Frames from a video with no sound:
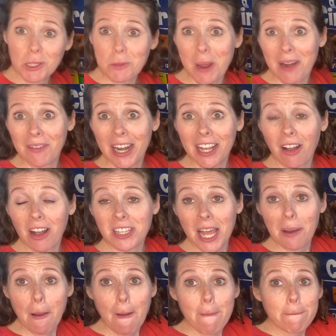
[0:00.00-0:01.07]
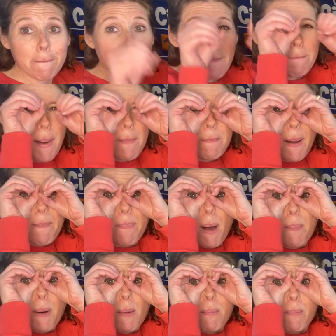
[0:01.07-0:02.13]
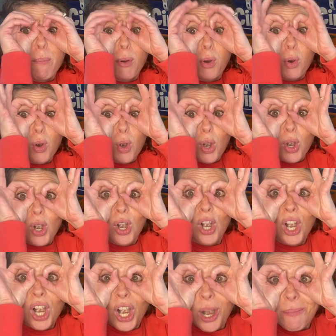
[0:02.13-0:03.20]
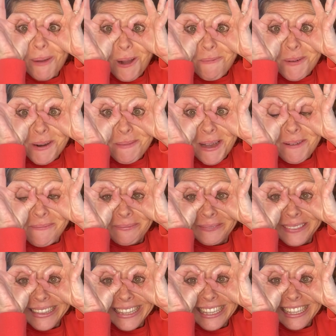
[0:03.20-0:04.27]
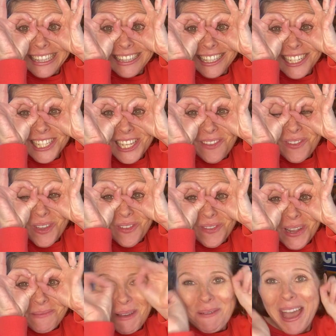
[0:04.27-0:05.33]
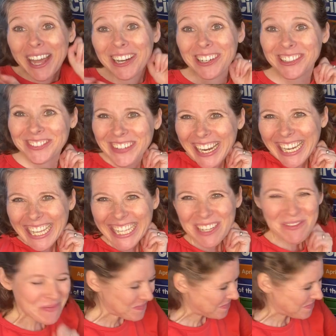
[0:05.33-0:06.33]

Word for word: Put your pad of finding goggles on. Boop, boop, boop, boop, boop. Brrr, open them up. Let's see if you can find my pattern. Ready?